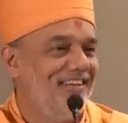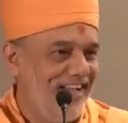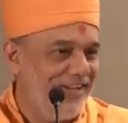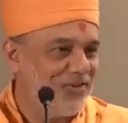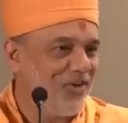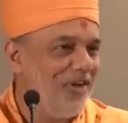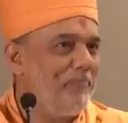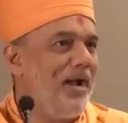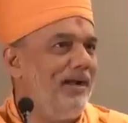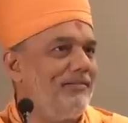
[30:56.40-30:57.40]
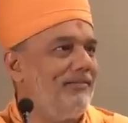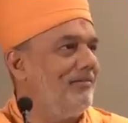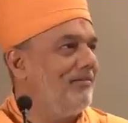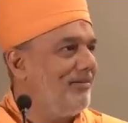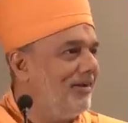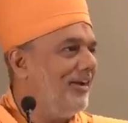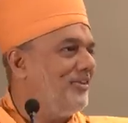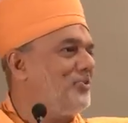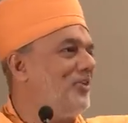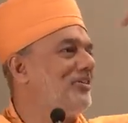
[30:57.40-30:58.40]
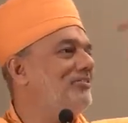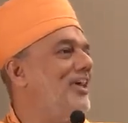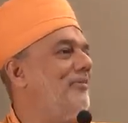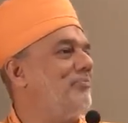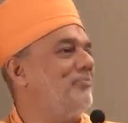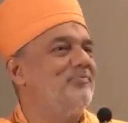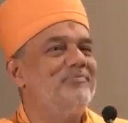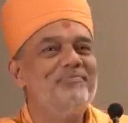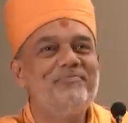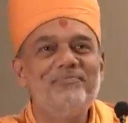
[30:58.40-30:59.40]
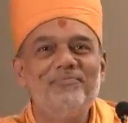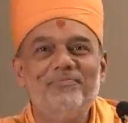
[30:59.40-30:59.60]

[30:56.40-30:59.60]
Enjoy a pat, enjoy a slap.